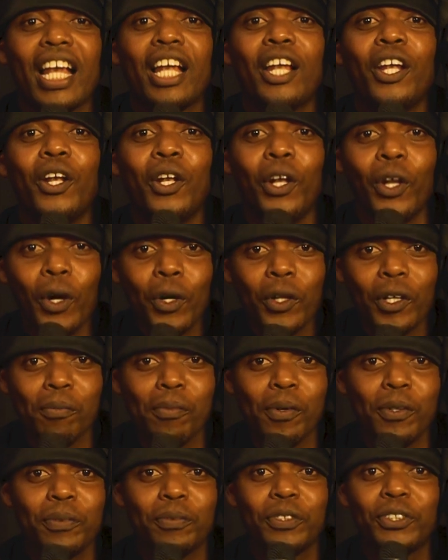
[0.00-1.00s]
a lot
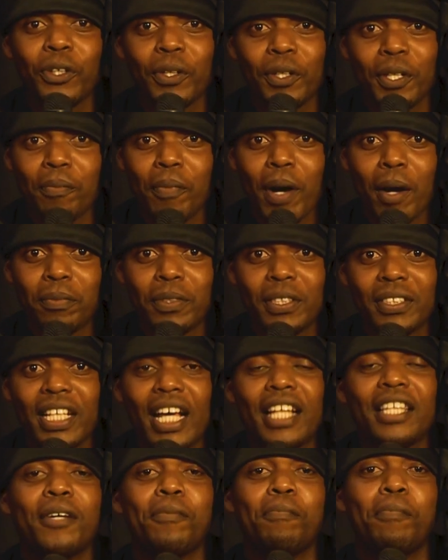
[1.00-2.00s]
about John the Baptist
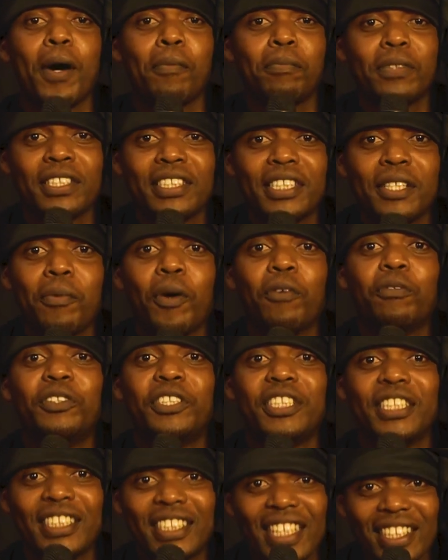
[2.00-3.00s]
and the baptism of
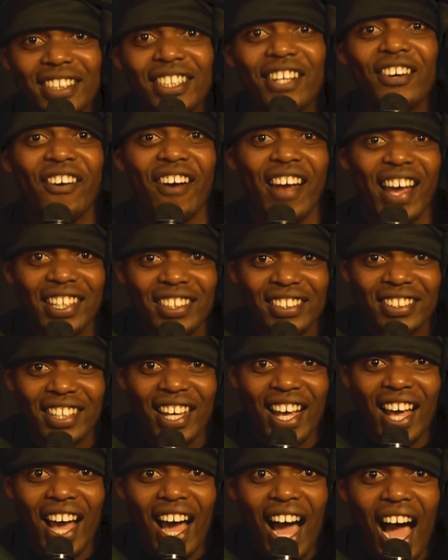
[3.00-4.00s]
Jesus Christ.
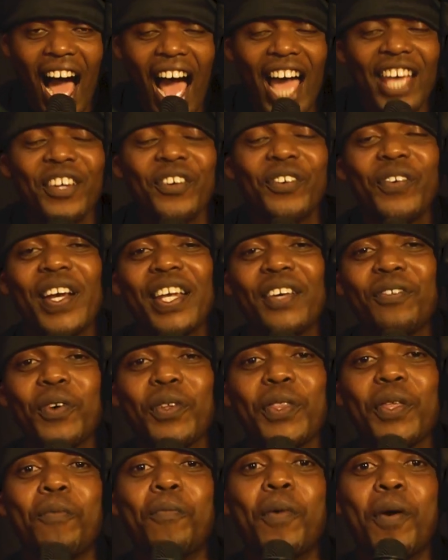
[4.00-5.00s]
Are you ready for
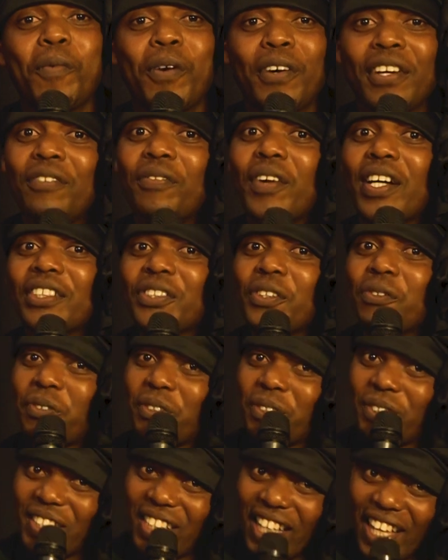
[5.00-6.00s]
the memory verse of
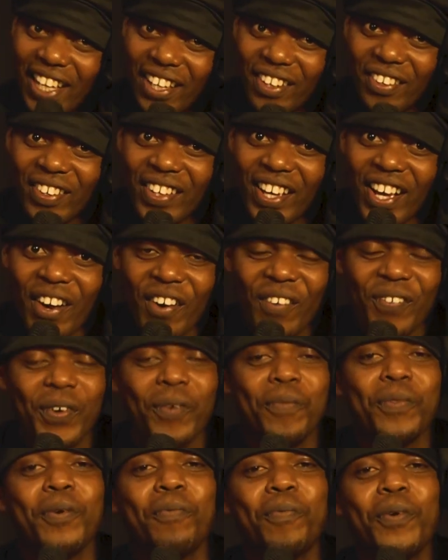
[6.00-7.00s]
today
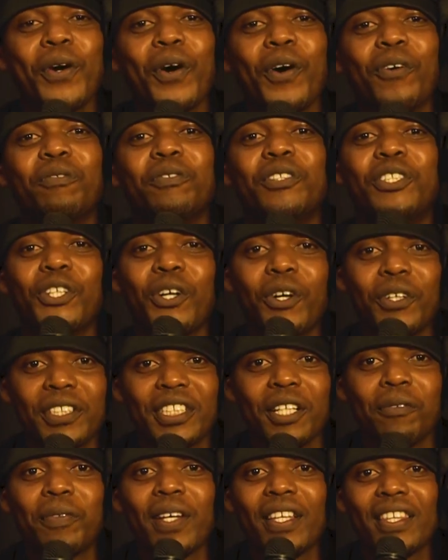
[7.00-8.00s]
from the book of John
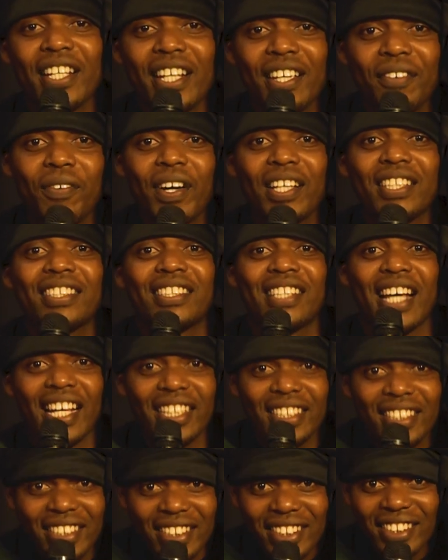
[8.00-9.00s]
chapter 3 verse
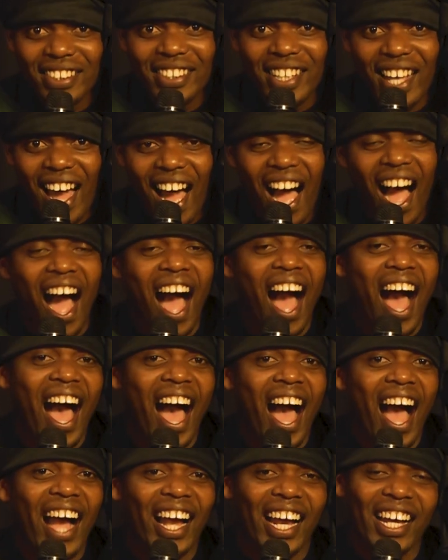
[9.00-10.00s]
30?
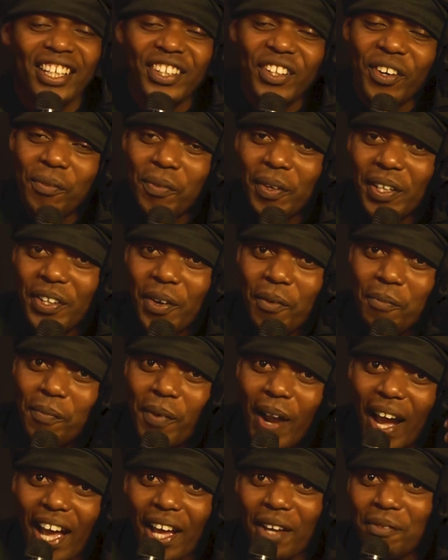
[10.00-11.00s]
Can you open your
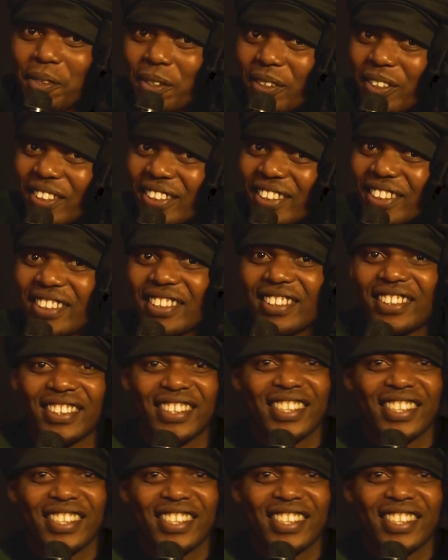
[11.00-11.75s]
Bibles?